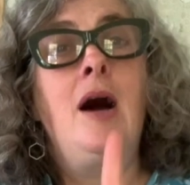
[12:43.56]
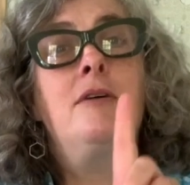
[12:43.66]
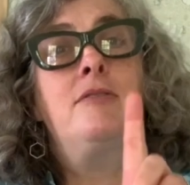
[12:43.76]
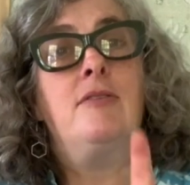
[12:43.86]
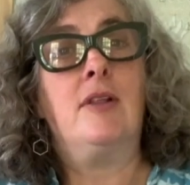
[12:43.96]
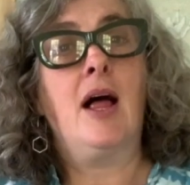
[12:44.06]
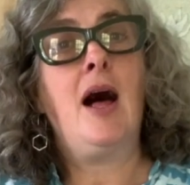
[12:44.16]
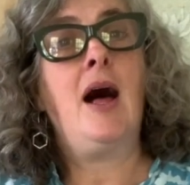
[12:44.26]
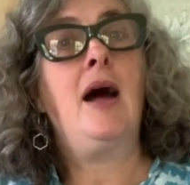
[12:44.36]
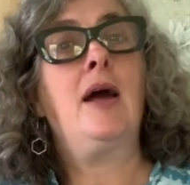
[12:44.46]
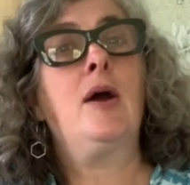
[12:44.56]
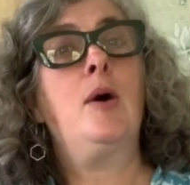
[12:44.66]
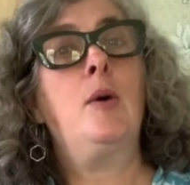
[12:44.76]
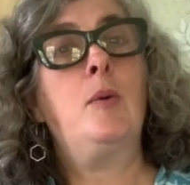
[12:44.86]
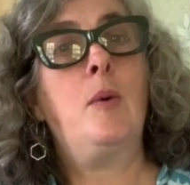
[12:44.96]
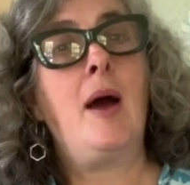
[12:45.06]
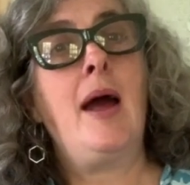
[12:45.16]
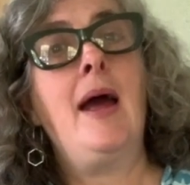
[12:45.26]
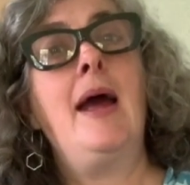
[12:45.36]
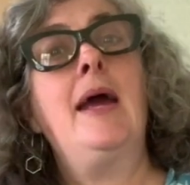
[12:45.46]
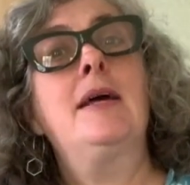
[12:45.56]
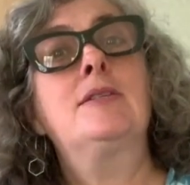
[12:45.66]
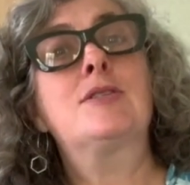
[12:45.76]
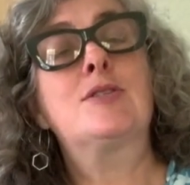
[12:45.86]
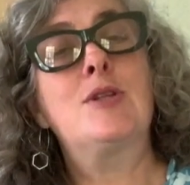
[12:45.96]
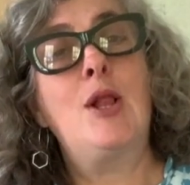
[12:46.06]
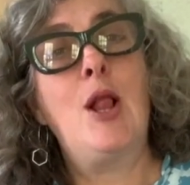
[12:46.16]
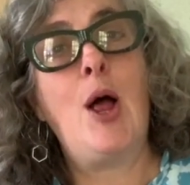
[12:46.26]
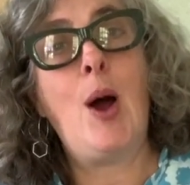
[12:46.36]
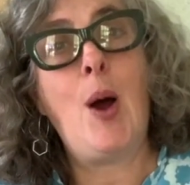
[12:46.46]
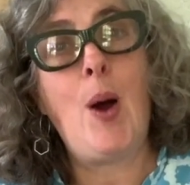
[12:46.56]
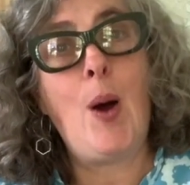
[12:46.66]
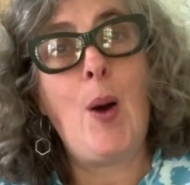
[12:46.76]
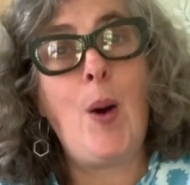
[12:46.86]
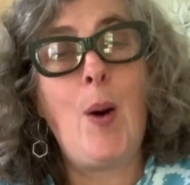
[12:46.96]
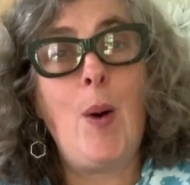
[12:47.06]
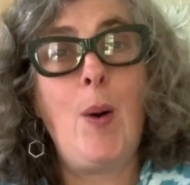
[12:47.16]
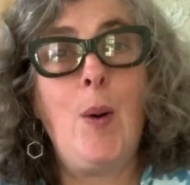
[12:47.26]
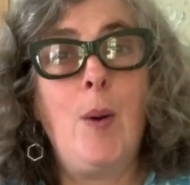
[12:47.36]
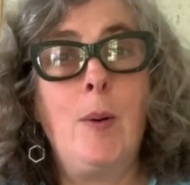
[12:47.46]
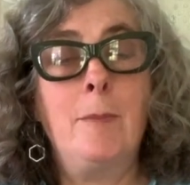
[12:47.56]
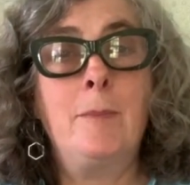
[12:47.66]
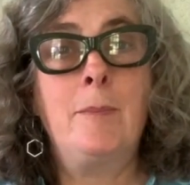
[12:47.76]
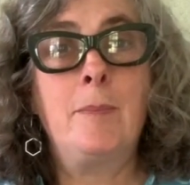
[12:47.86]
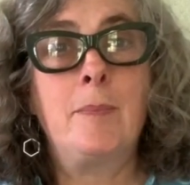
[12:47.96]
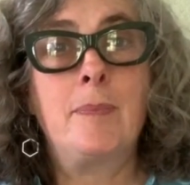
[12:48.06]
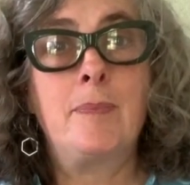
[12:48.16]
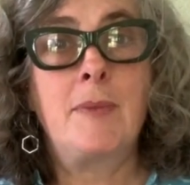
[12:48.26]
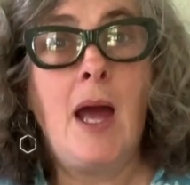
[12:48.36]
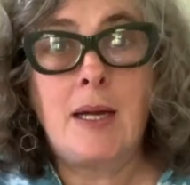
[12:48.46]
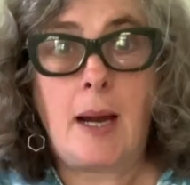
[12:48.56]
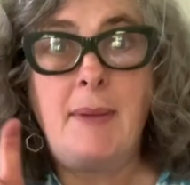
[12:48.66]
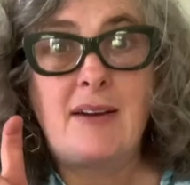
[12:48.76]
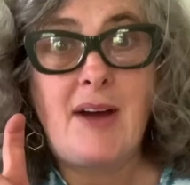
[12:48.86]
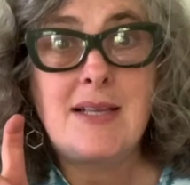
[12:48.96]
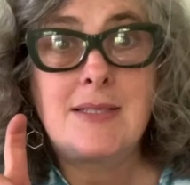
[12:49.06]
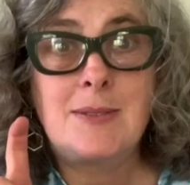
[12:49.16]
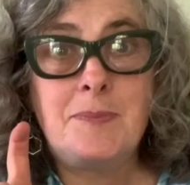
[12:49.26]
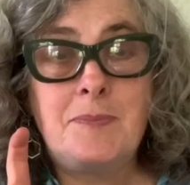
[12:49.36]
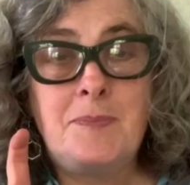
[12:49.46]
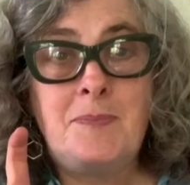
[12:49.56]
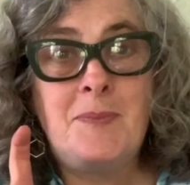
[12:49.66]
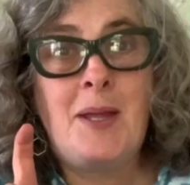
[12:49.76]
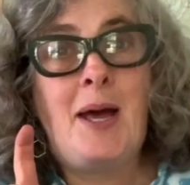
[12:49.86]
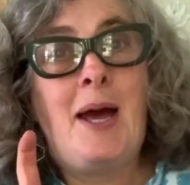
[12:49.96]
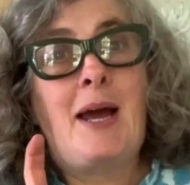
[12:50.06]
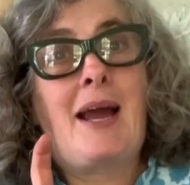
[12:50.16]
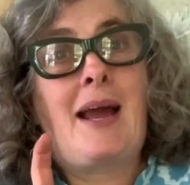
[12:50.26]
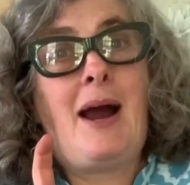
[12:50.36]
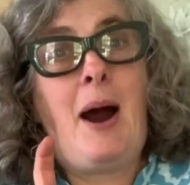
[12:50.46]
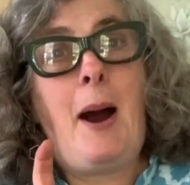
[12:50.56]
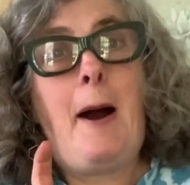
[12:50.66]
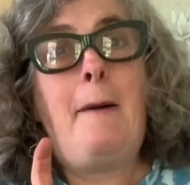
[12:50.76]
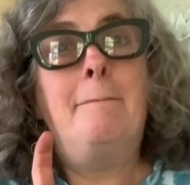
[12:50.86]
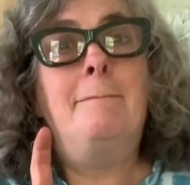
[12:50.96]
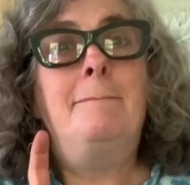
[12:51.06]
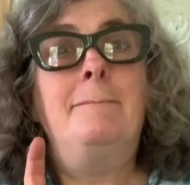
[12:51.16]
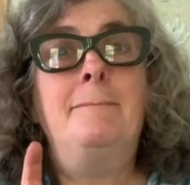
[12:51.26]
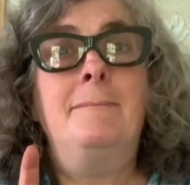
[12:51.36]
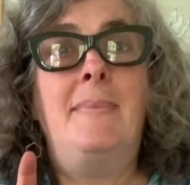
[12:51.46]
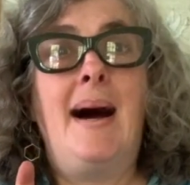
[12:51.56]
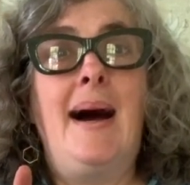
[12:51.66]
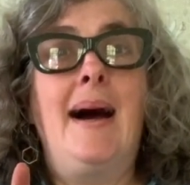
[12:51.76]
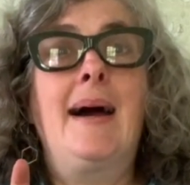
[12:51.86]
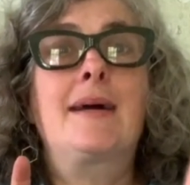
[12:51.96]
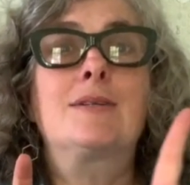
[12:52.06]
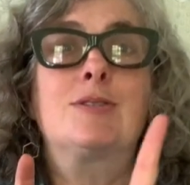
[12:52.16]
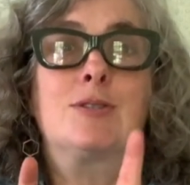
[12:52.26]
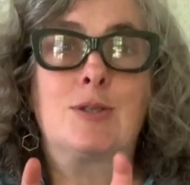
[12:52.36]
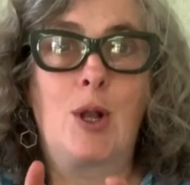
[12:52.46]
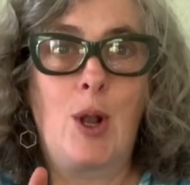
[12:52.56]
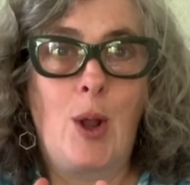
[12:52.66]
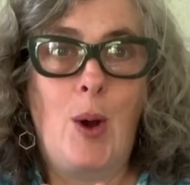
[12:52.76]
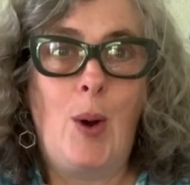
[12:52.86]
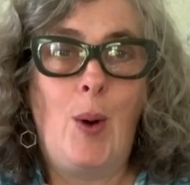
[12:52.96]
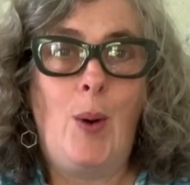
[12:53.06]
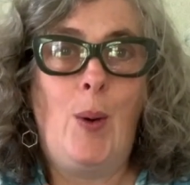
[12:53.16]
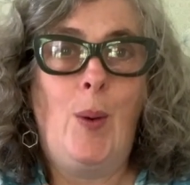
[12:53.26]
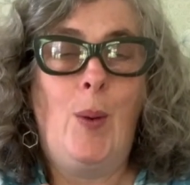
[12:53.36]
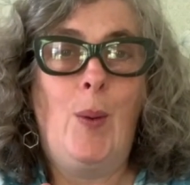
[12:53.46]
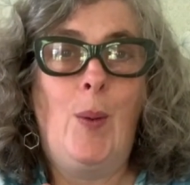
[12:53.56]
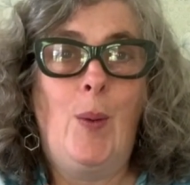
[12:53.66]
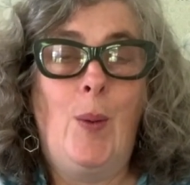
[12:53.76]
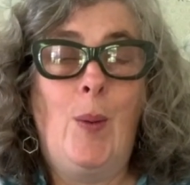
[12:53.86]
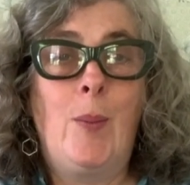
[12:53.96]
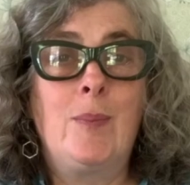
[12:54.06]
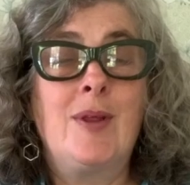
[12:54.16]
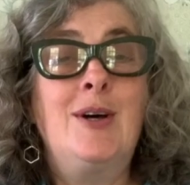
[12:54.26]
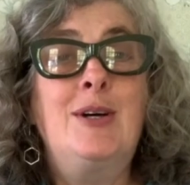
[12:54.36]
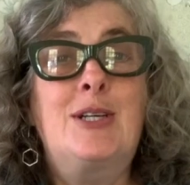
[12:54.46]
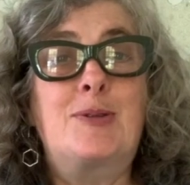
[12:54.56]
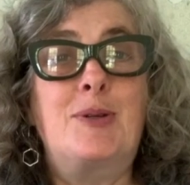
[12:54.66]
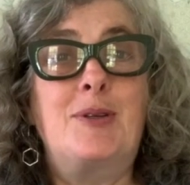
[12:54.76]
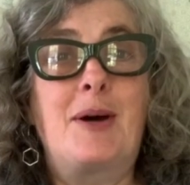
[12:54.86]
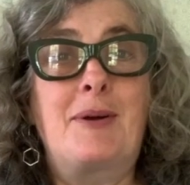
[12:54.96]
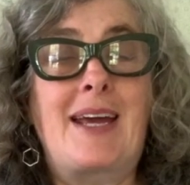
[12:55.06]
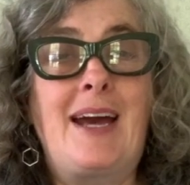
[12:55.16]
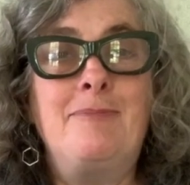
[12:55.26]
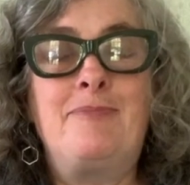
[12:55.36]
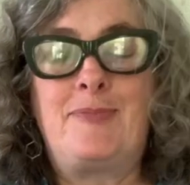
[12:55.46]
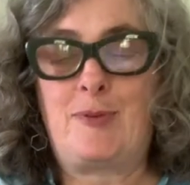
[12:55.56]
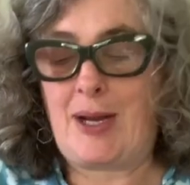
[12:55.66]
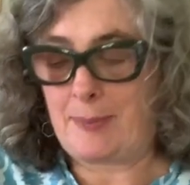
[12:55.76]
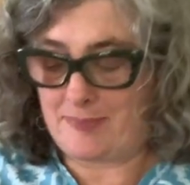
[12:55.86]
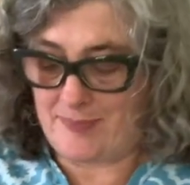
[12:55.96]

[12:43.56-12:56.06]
Fly away slow. Come back fast. Come back slow. Should we do that one again? Ready?